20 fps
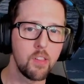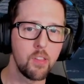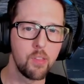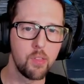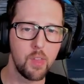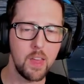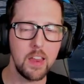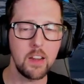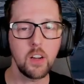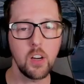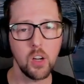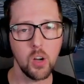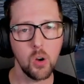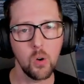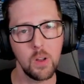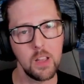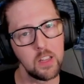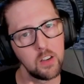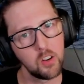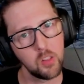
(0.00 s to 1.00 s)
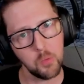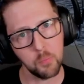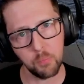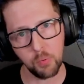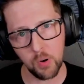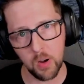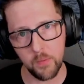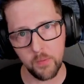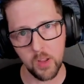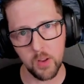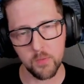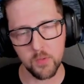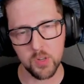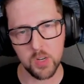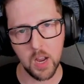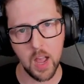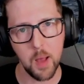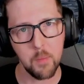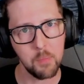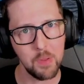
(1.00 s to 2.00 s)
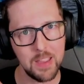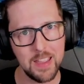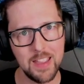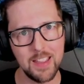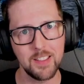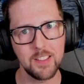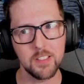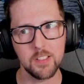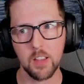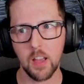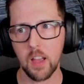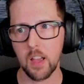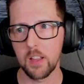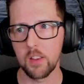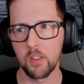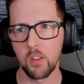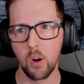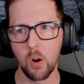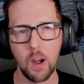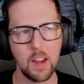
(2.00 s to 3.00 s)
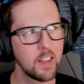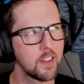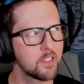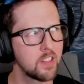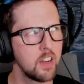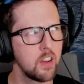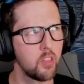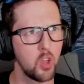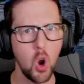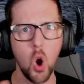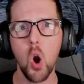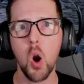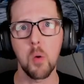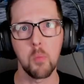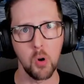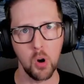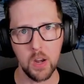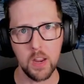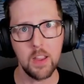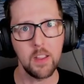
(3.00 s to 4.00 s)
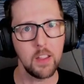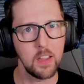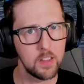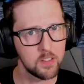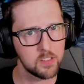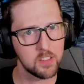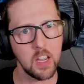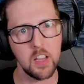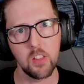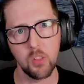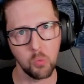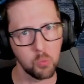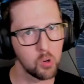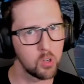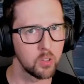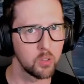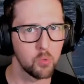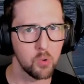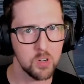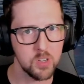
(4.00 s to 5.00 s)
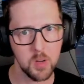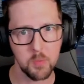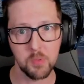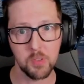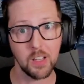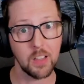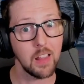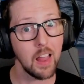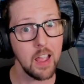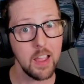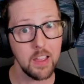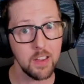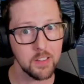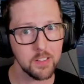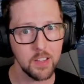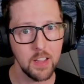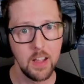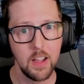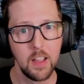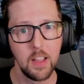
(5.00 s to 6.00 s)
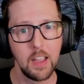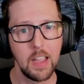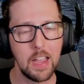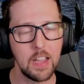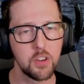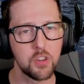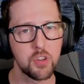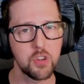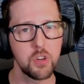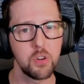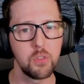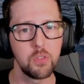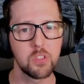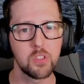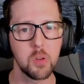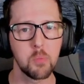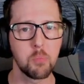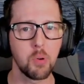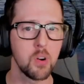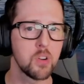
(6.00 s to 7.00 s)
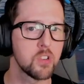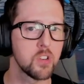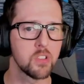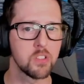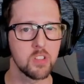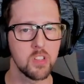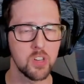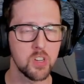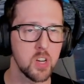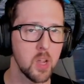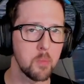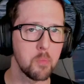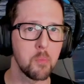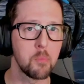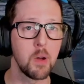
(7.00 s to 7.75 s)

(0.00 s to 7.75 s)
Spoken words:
then go into the premium shop inside, or I guess into the armory inside the World of Warships client and choose to purchase the ship.